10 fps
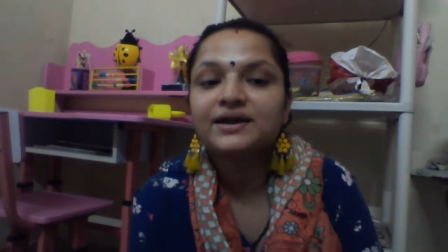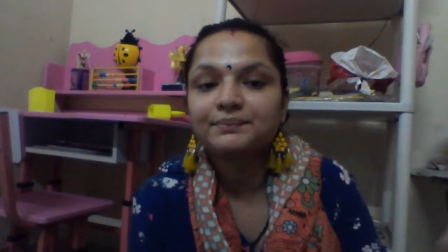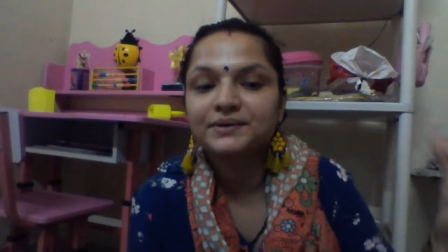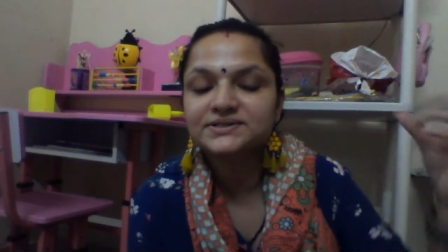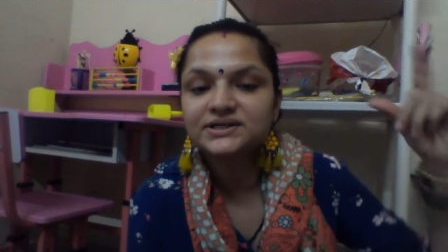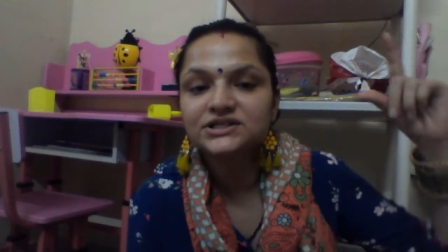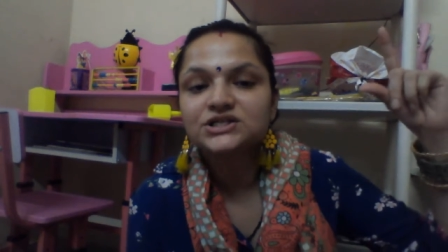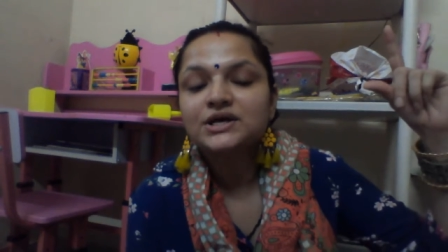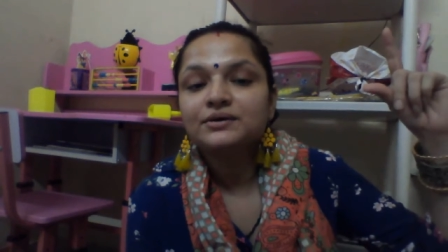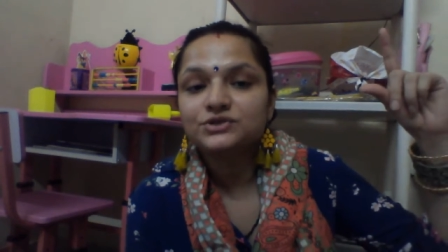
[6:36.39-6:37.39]
represent
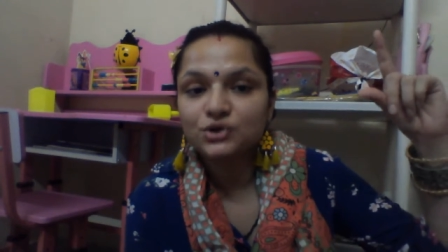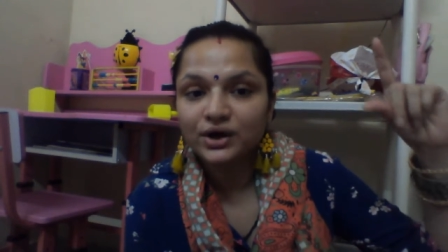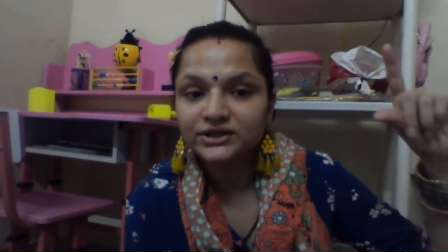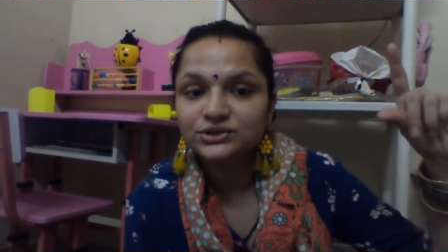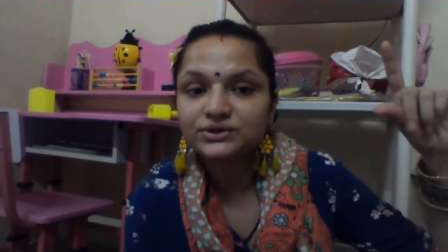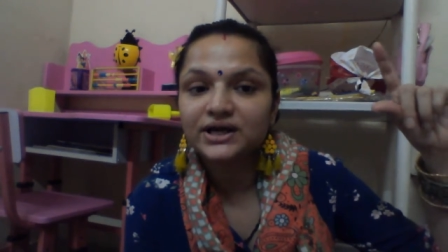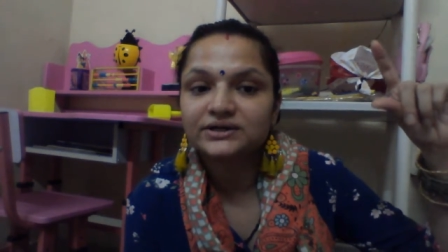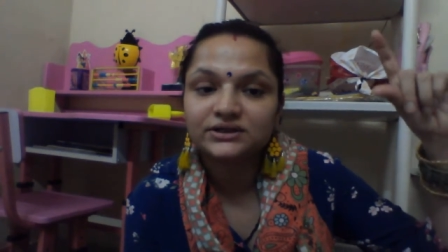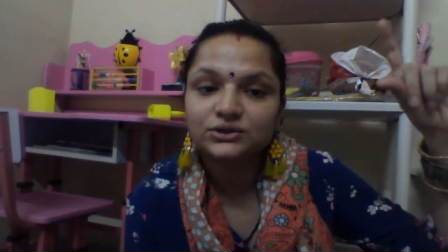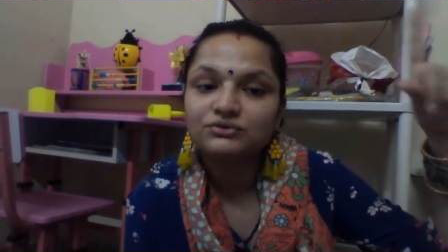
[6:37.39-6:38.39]
join
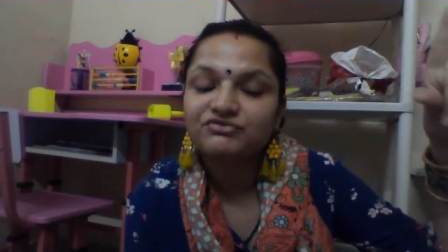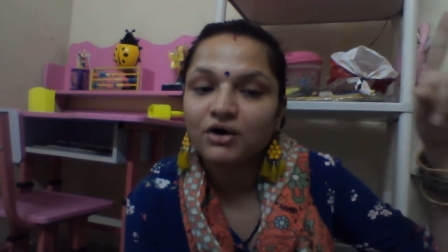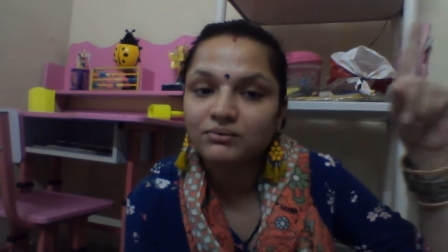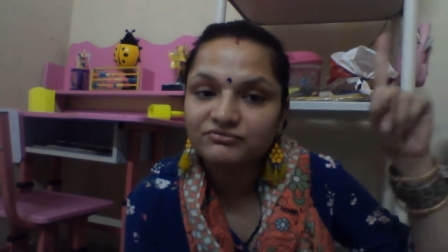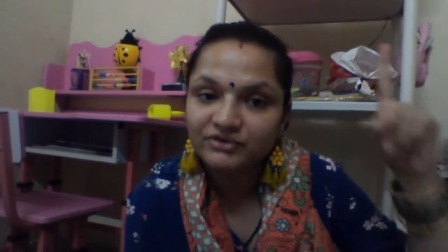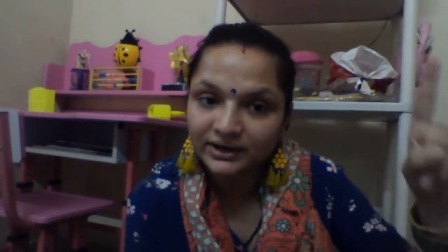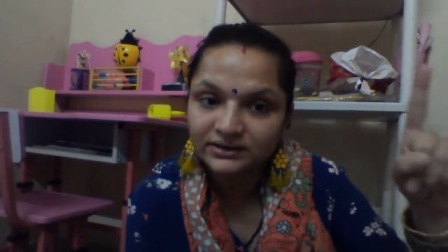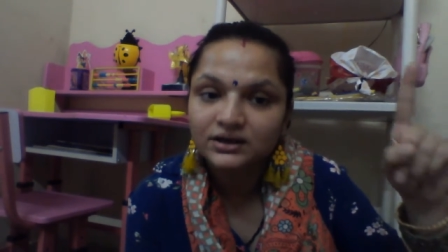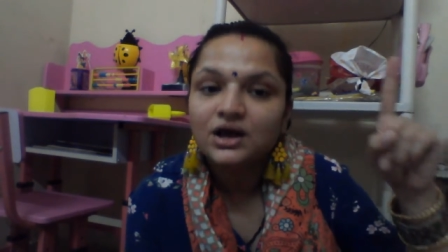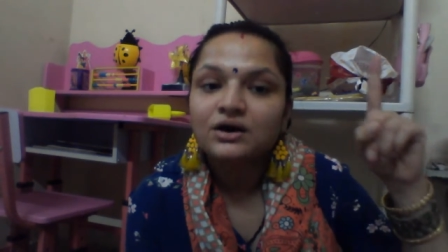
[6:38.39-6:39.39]
together to form
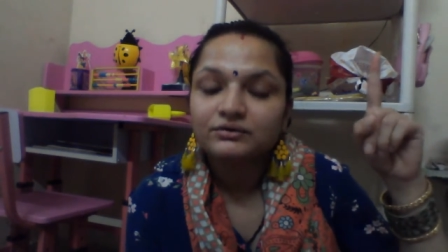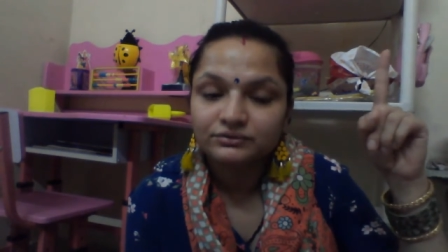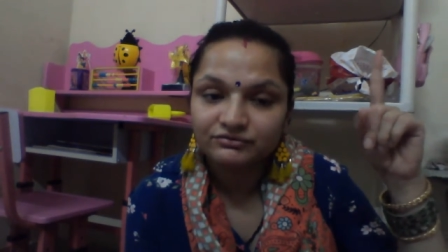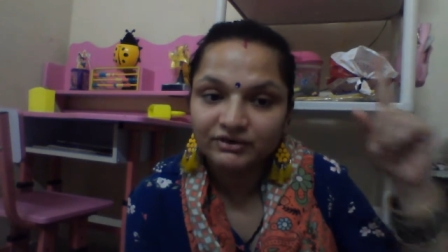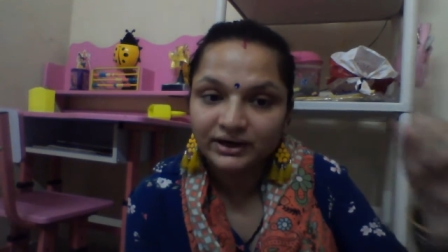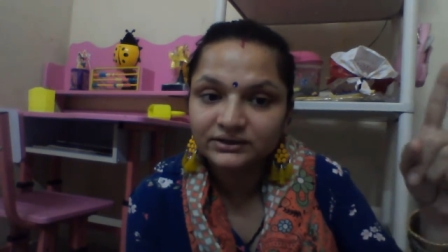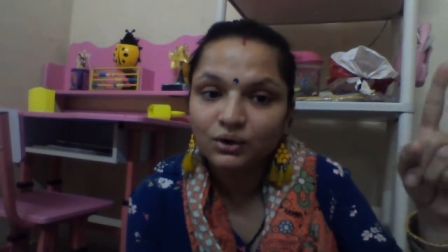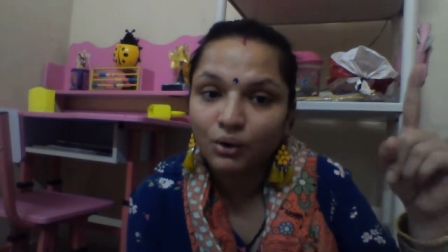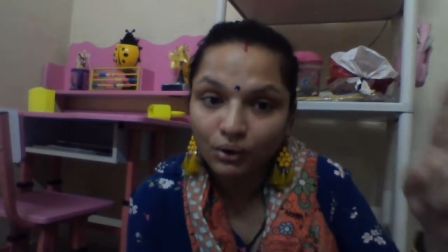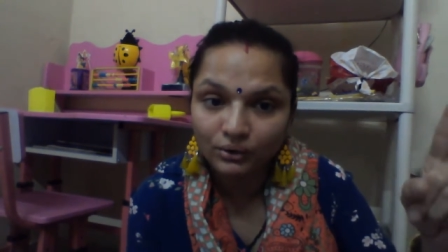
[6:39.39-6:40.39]
one
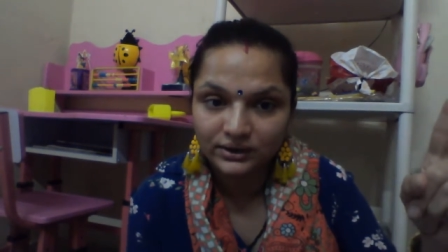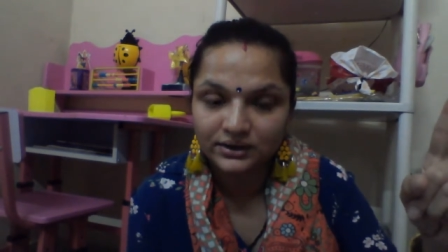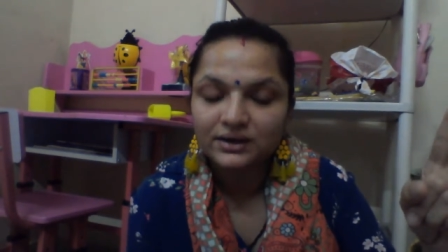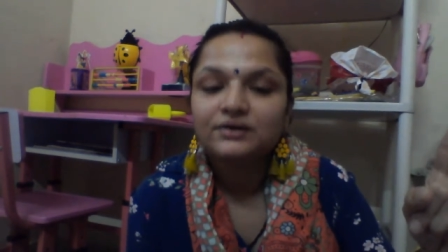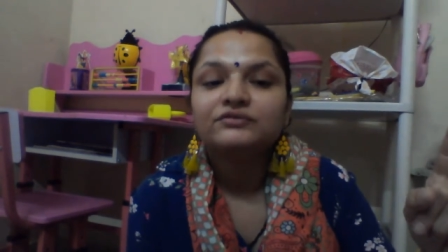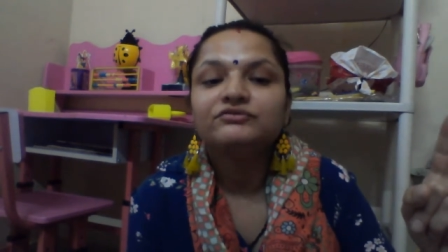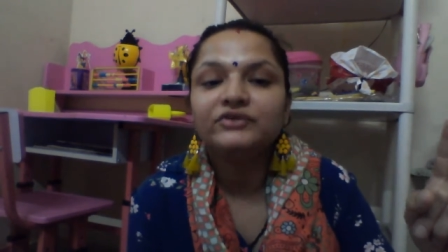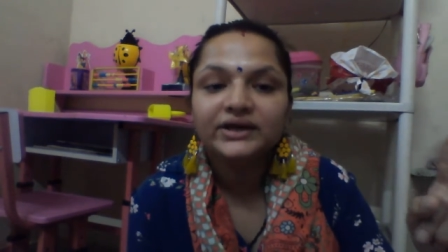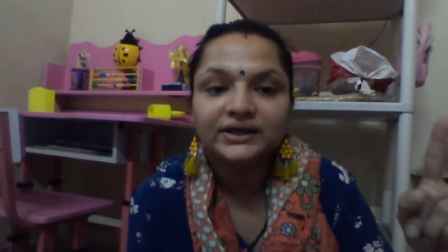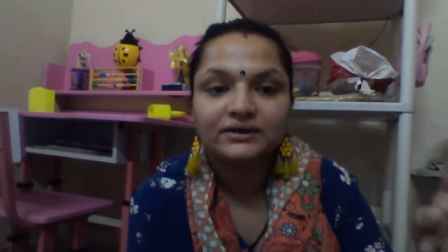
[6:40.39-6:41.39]
whole,
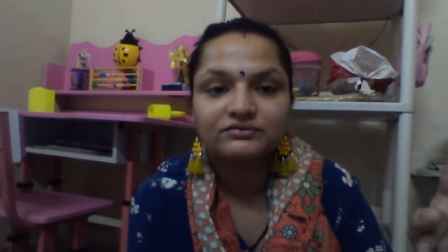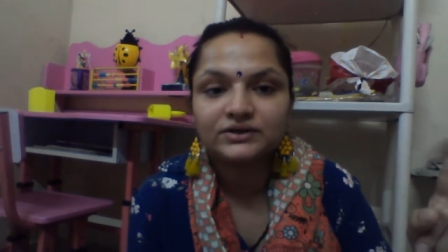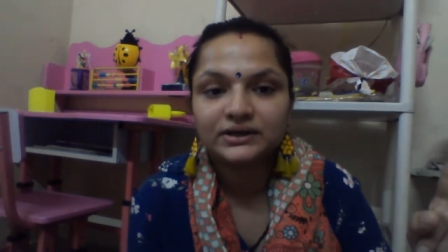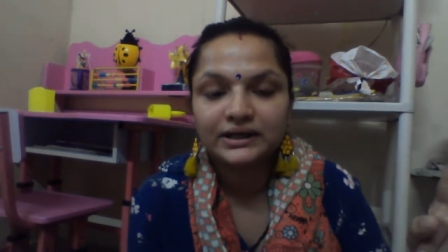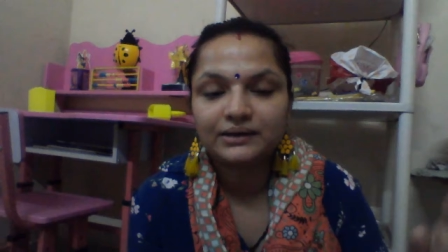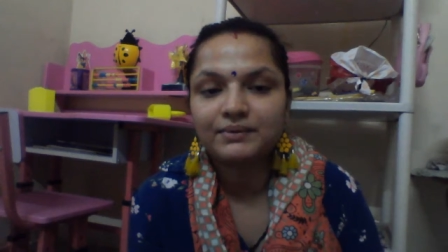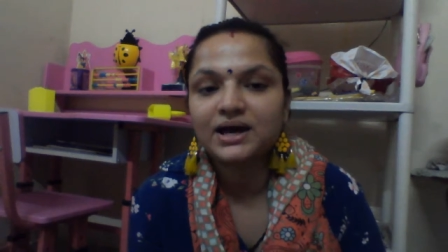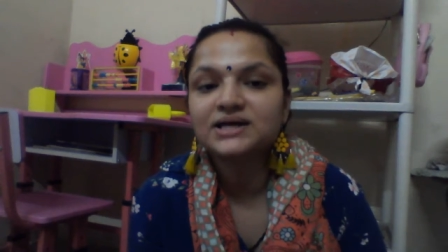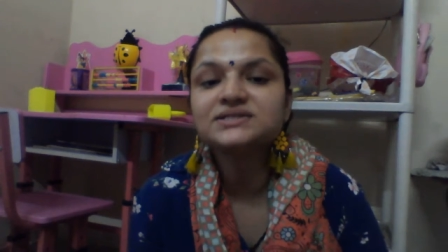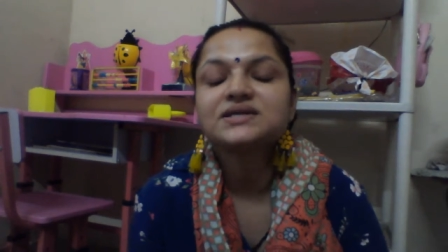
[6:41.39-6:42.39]
we give the name
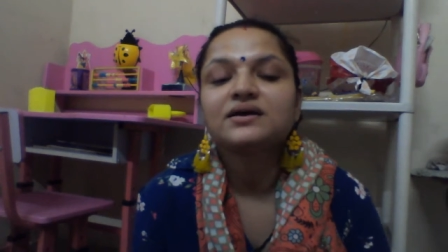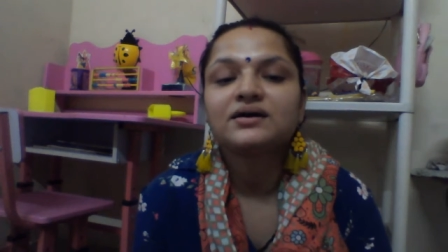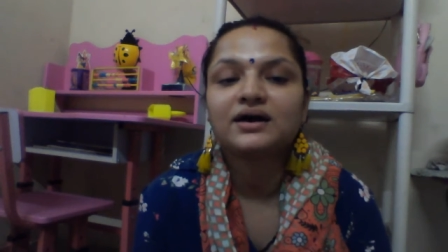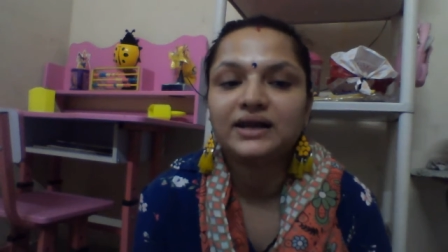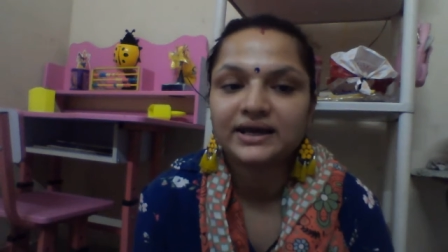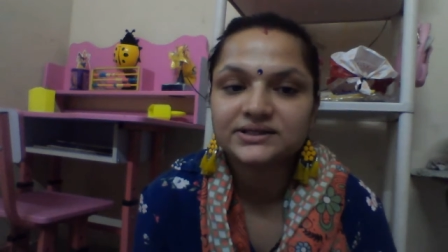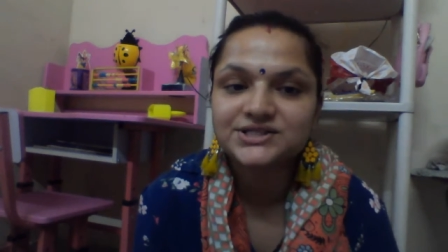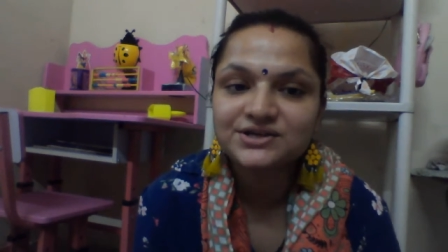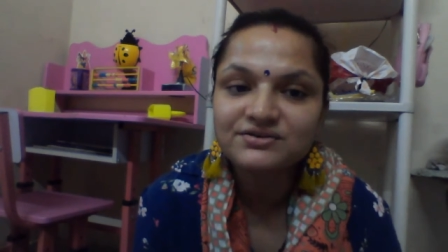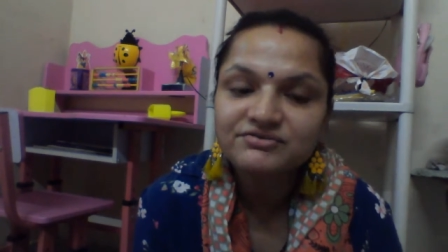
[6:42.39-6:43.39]
as
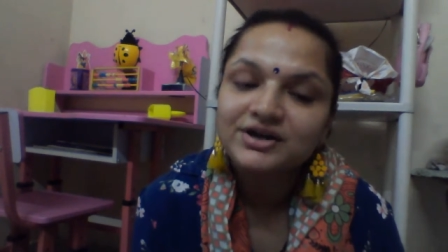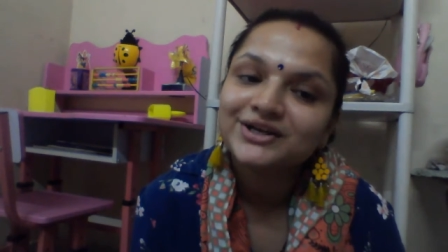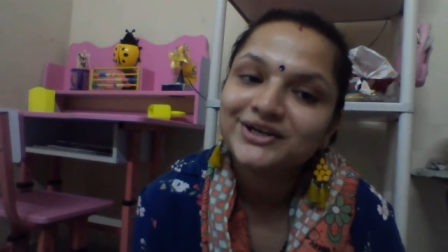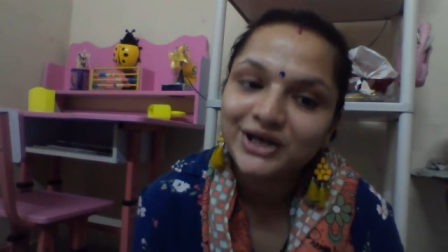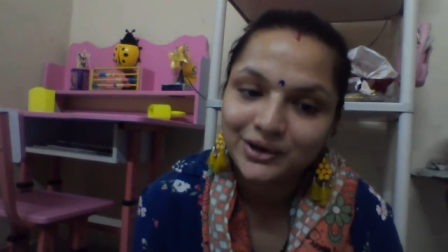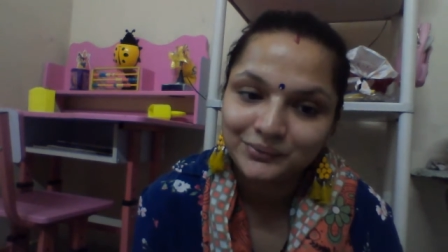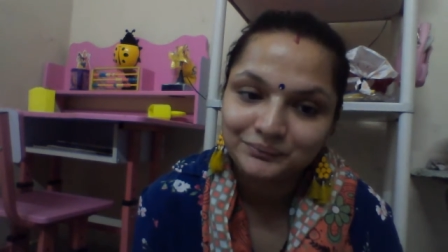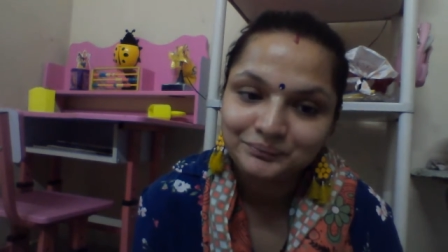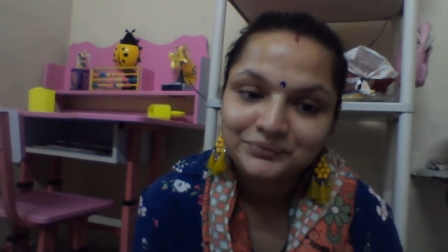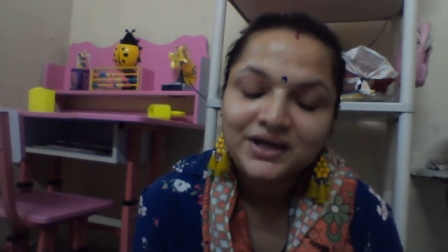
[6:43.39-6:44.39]
collective noun.